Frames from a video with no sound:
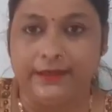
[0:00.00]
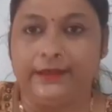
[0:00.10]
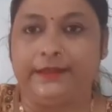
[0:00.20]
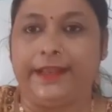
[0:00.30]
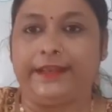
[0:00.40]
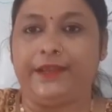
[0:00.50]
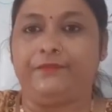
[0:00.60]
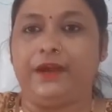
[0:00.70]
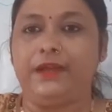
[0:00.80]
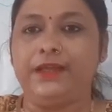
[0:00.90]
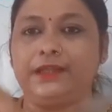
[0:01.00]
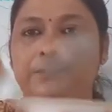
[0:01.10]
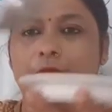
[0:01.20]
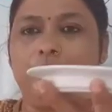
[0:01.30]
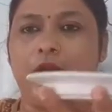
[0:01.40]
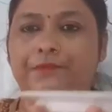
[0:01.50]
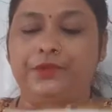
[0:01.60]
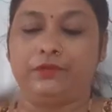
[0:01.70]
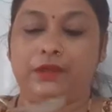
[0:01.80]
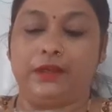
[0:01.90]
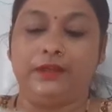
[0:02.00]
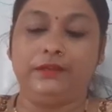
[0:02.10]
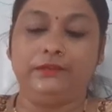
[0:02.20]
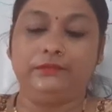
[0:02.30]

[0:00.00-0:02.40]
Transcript: take a 1 spoon of sugar.